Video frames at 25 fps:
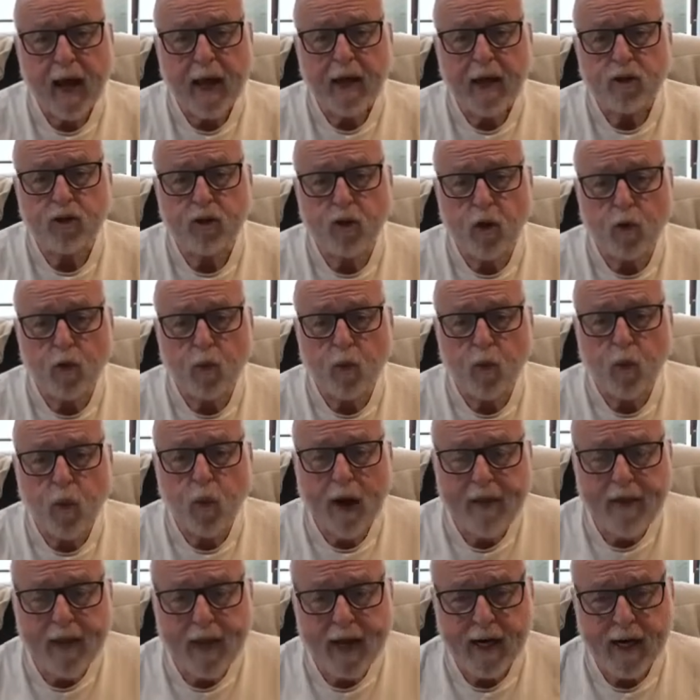So
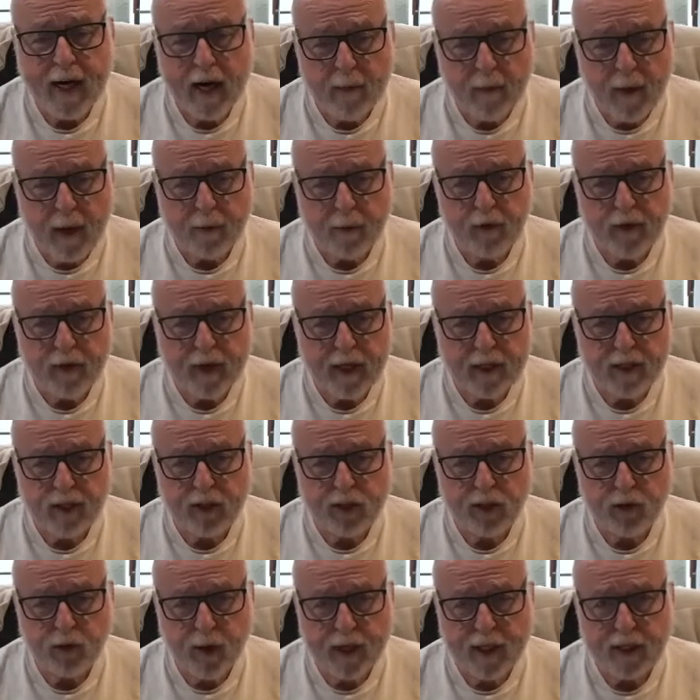when they come up with that
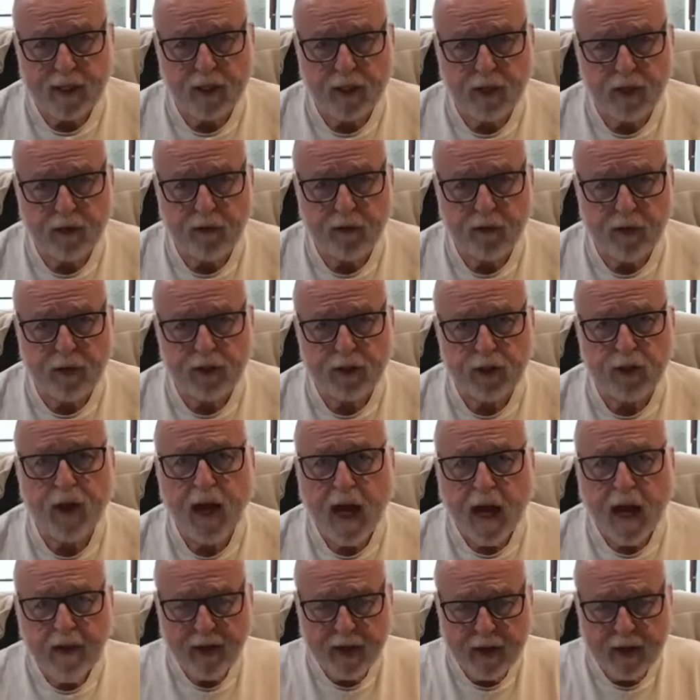situation in the future,
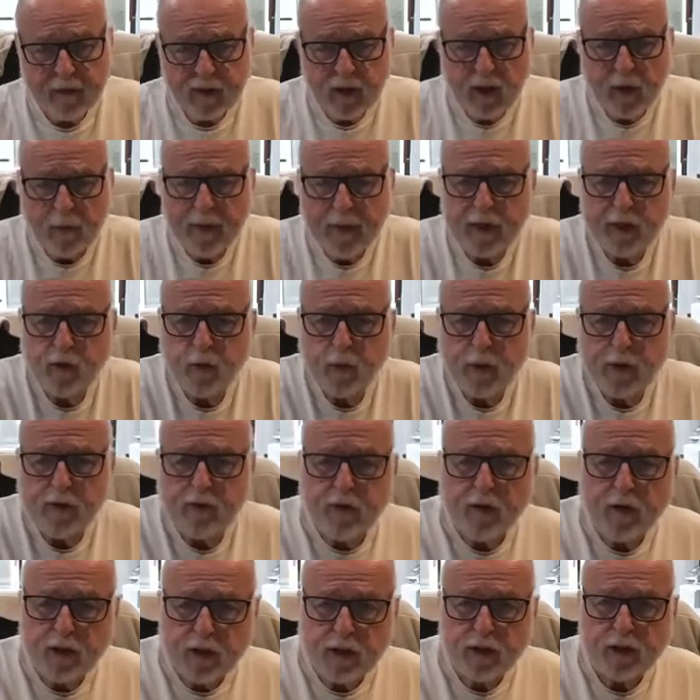they have something to
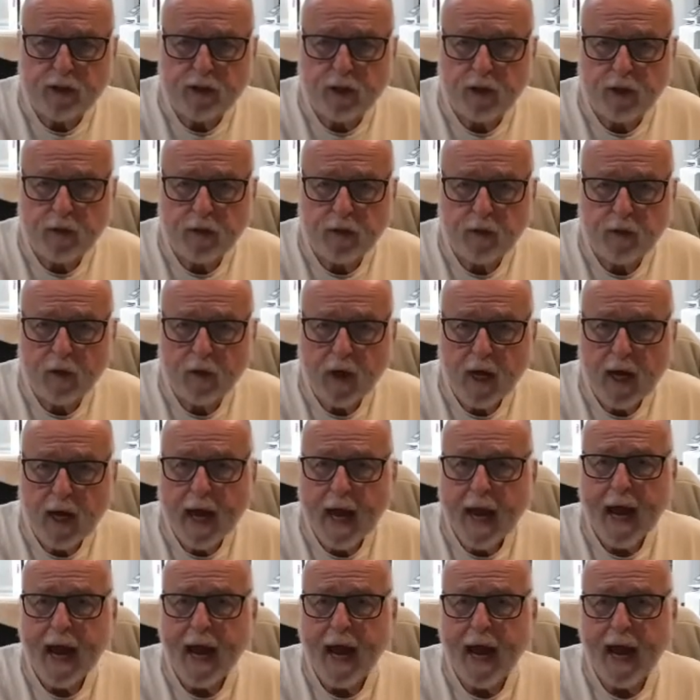refer to.
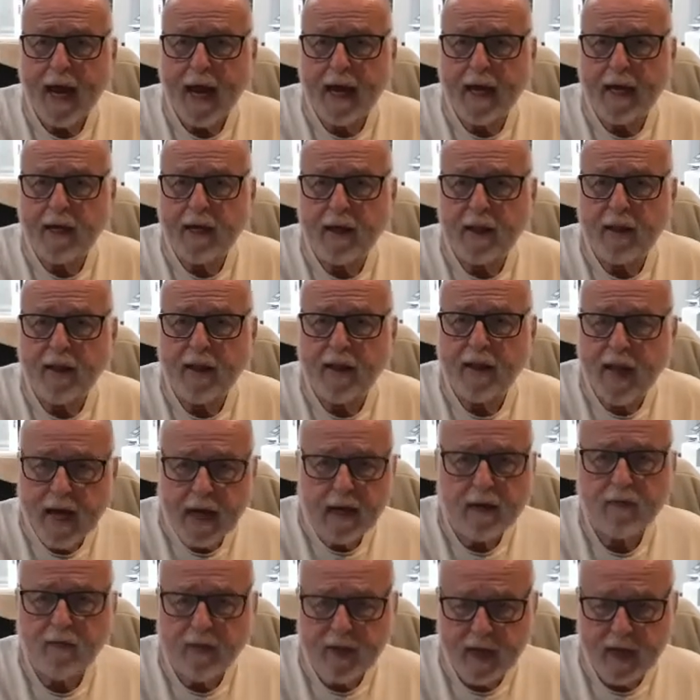And then if they